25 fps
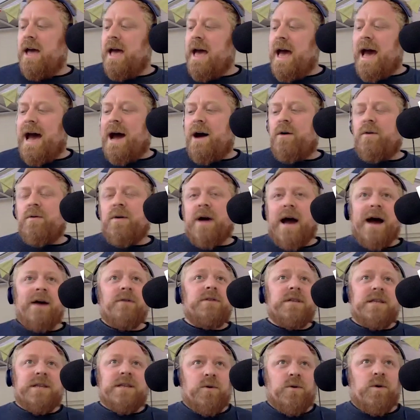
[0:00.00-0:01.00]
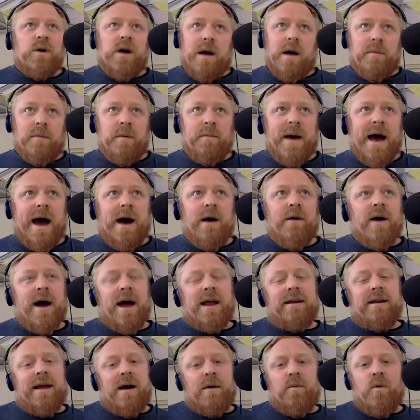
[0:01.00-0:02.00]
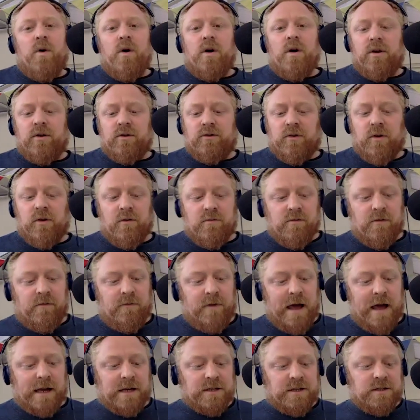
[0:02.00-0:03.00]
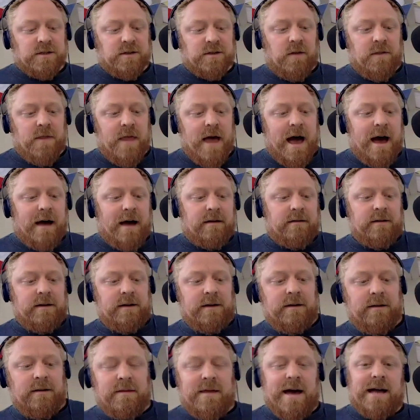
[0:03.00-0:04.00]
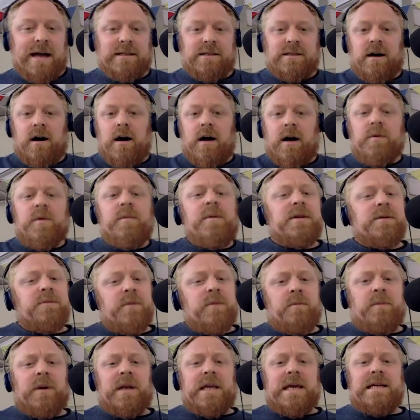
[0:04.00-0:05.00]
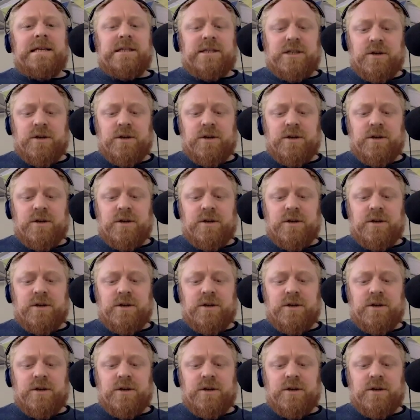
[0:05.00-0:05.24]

How did it all come about, and what are your sort of reflections on that that time? You must have been pleased